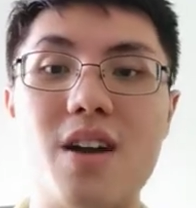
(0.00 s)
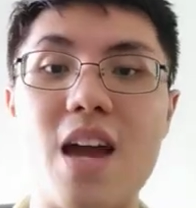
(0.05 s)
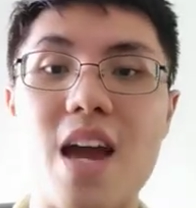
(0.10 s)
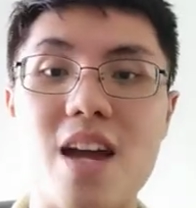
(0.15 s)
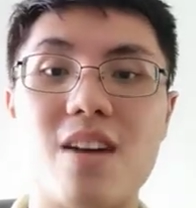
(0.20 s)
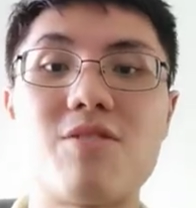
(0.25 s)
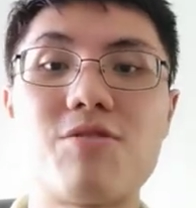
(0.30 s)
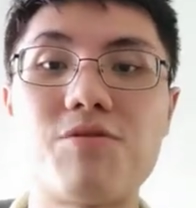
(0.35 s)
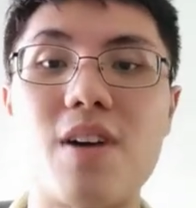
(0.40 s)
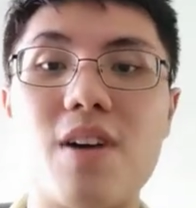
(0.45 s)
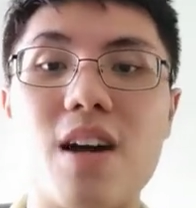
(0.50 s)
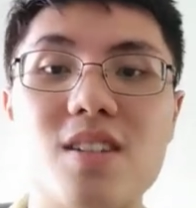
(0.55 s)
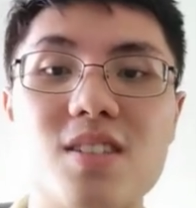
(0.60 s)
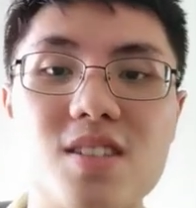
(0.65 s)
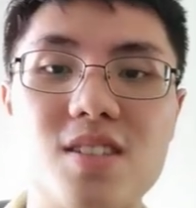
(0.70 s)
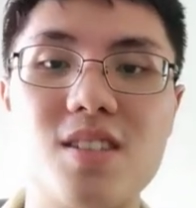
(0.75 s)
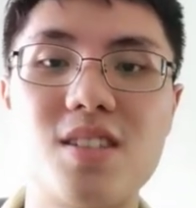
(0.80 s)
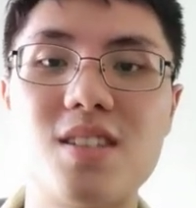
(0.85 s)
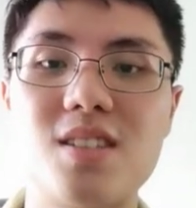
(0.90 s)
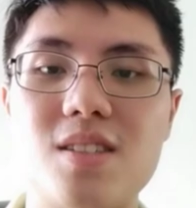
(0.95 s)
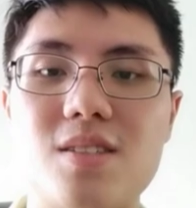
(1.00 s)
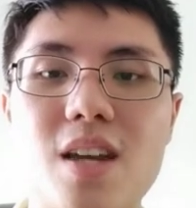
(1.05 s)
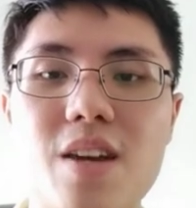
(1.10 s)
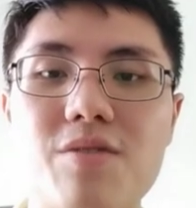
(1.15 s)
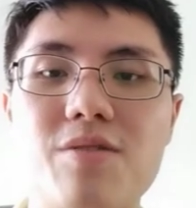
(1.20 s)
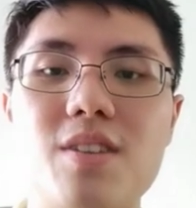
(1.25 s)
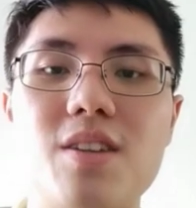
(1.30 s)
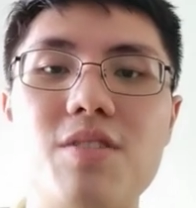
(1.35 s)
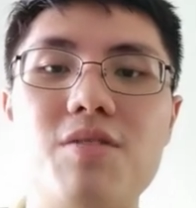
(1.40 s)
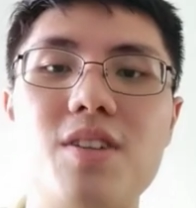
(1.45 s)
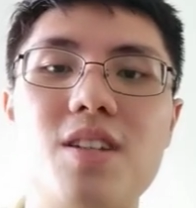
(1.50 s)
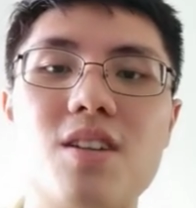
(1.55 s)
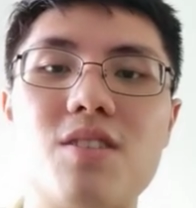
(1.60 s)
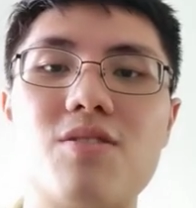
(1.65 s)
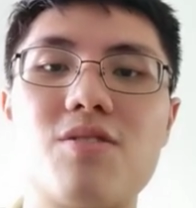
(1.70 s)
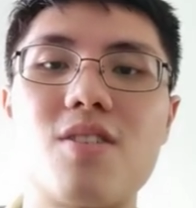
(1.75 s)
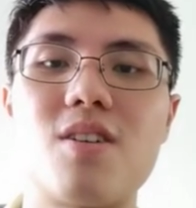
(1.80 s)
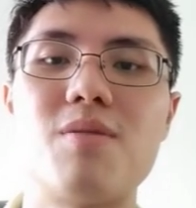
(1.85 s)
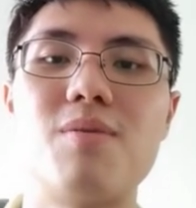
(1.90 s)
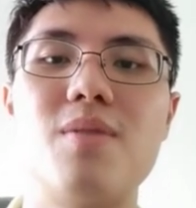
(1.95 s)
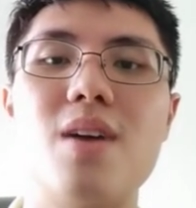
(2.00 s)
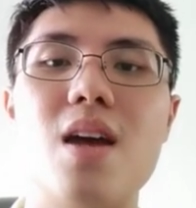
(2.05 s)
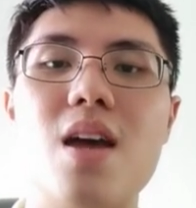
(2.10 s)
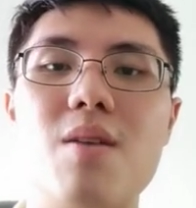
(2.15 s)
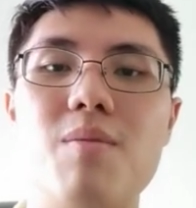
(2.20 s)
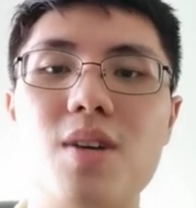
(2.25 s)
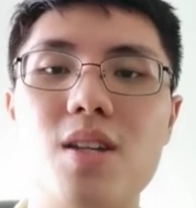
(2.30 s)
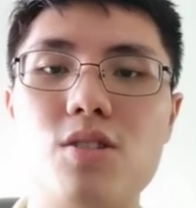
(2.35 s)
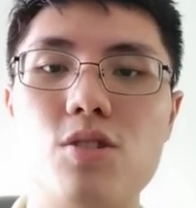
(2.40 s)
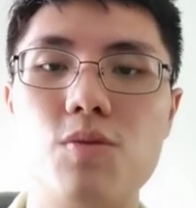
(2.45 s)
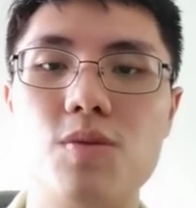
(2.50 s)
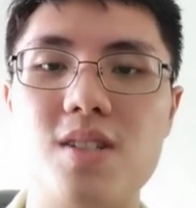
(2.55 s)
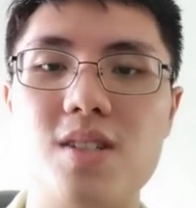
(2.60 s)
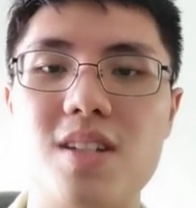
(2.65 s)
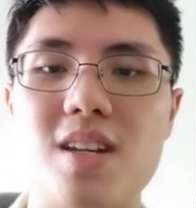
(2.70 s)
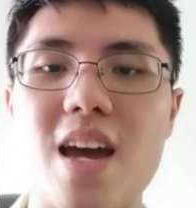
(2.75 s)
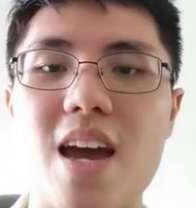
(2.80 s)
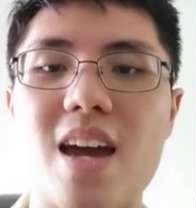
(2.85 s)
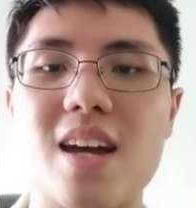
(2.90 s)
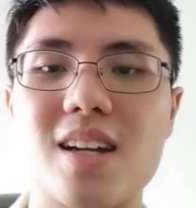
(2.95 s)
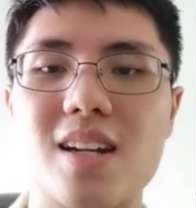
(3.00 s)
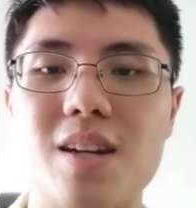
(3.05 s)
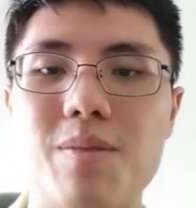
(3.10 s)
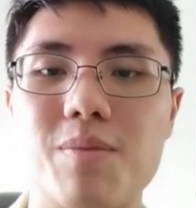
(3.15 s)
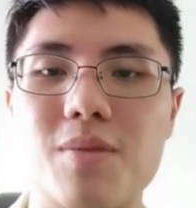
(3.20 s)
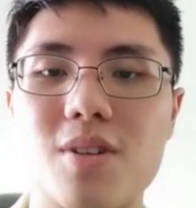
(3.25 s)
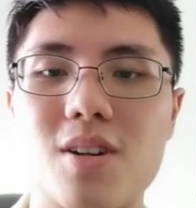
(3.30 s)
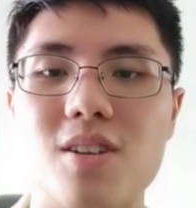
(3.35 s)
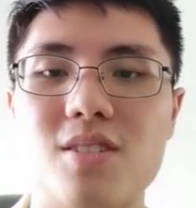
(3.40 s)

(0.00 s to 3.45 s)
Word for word: advanced safety feature from Mitsubishi Eclipse